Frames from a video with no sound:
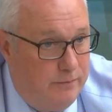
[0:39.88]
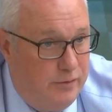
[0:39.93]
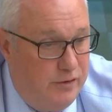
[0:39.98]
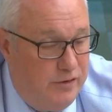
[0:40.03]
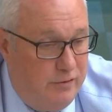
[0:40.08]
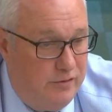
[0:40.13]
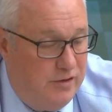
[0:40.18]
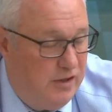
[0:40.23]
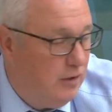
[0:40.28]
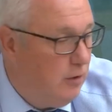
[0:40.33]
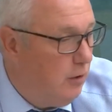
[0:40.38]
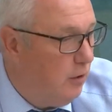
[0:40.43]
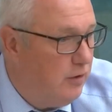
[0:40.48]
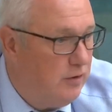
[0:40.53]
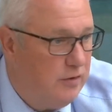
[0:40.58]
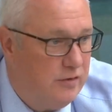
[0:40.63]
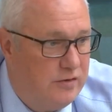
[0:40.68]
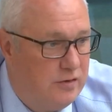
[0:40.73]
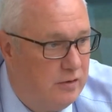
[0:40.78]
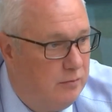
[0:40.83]
producing
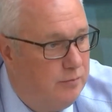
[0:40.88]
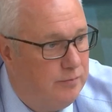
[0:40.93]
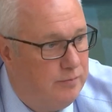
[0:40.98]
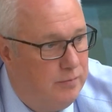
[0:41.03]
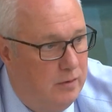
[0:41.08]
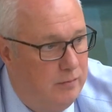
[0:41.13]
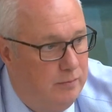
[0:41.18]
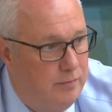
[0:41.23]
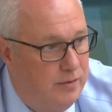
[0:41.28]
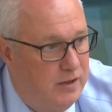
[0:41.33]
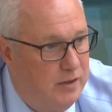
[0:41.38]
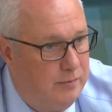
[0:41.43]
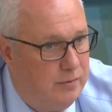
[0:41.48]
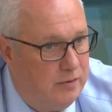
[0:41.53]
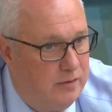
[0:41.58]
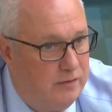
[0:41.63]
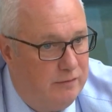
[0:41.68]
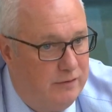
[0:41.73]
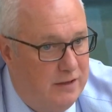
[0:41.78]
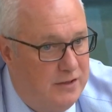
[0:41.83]
guidance, and
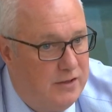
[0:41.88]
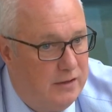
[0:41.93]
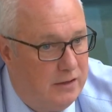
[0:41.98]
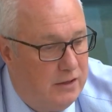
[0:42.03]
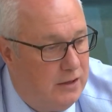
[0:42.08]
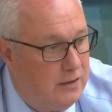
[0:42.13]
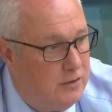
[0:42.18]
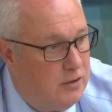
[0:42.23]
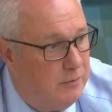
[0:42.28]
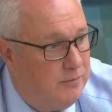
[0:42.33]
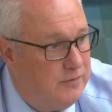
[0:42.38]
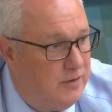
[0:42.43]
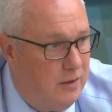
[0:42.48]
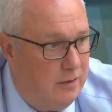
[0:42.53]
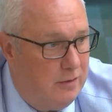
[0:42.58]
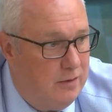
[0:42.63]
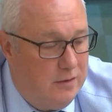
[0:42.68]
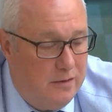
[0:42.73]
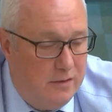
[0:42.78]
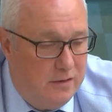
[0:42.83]
people have readily adopted
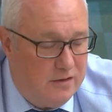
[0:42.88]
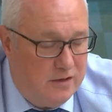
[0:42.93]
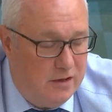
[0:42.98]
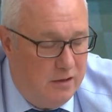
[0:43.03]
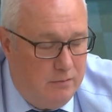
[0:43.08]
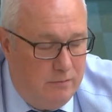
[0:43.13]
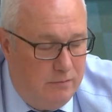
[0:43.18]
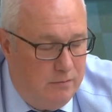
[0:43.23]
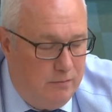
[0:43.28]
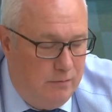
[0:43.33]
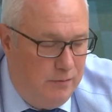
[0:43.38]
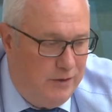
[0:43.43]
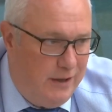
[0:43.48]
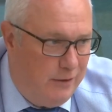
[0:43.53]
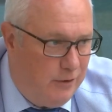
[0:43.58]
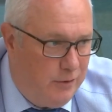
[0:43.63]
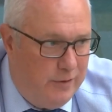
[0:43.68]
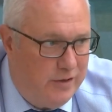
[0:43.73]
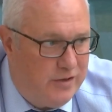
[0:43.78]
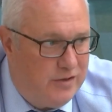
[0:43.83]
that. So
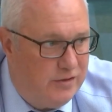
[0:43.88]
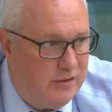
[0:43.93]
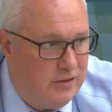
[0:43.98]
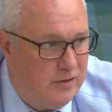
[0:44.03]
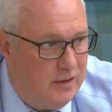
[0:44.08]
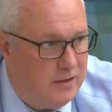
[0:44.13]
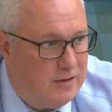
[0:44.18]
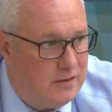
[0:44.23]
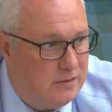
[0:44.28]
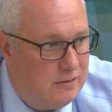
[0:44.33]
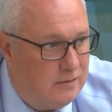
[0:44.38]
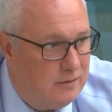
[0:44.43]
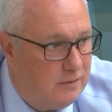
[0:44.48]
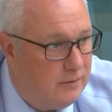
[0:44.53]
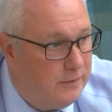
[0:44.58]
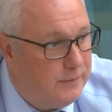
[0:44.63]
without question, yes.